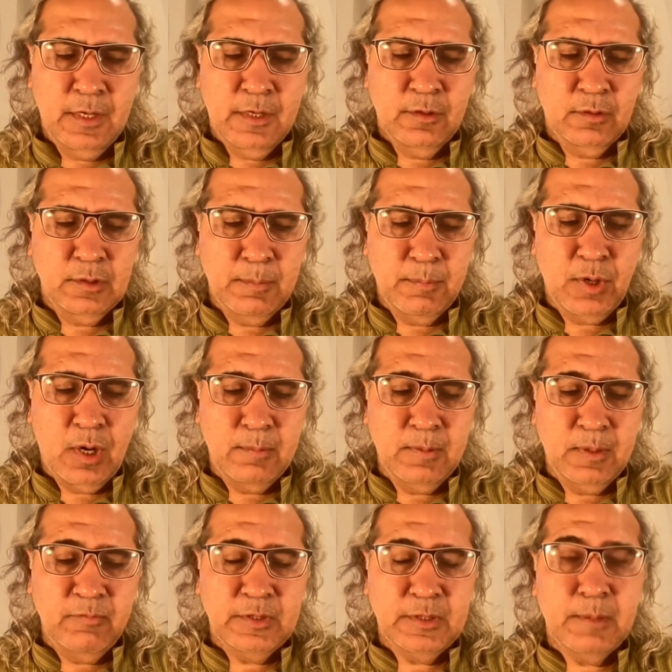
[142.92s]
Now, the
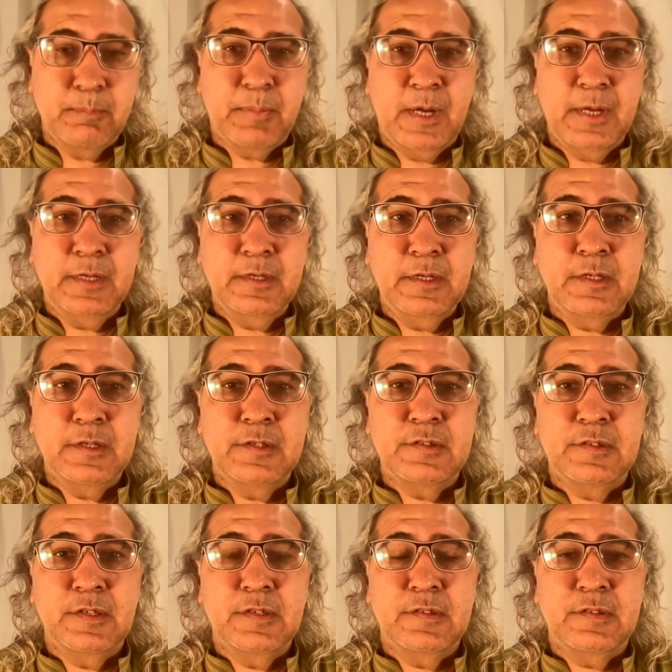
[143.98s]
problem with the binaries
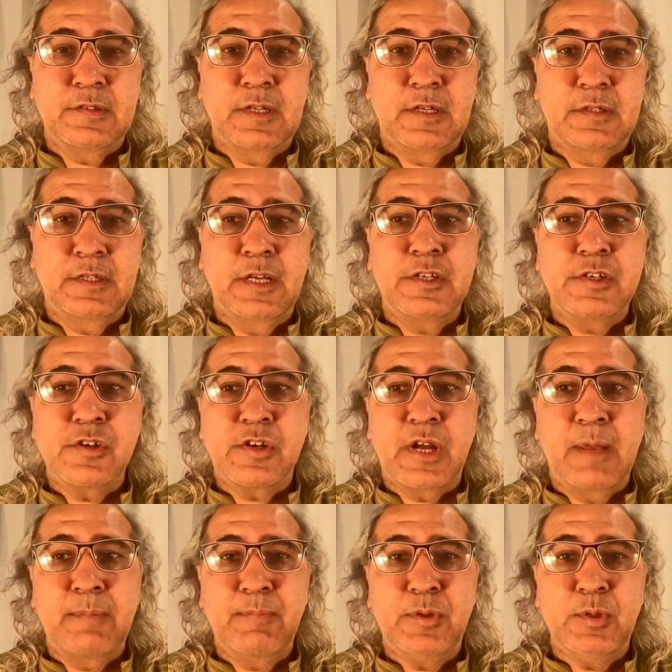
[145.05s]
is that they
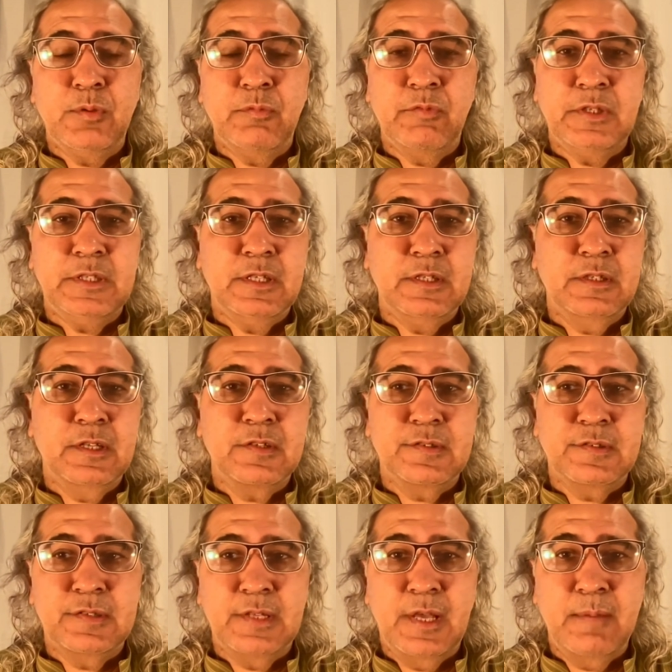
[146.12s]
trap you within the
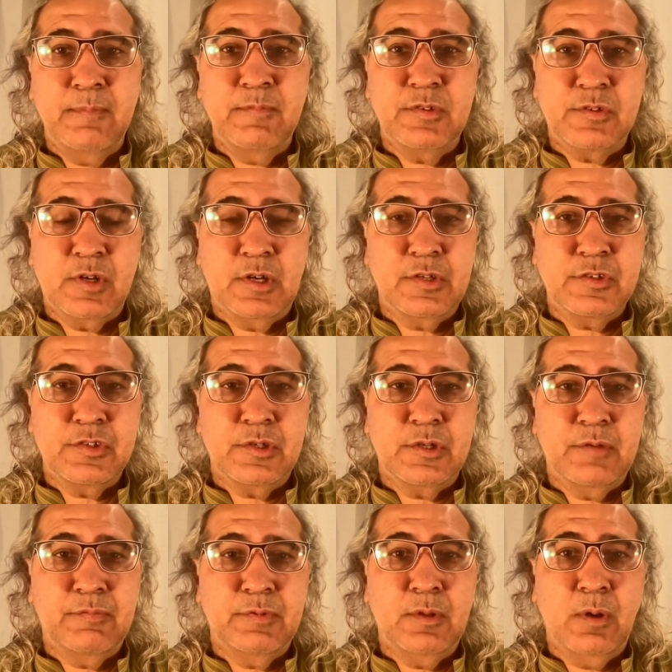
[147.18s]
same structure
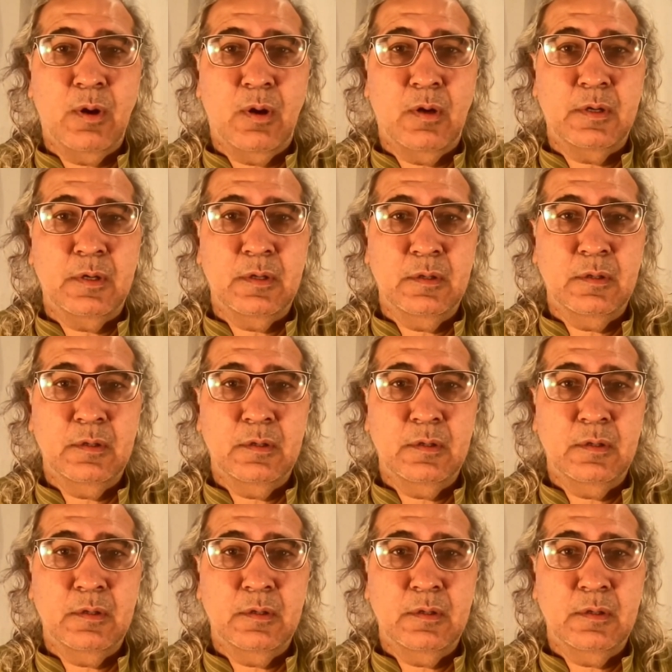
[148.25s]
of thought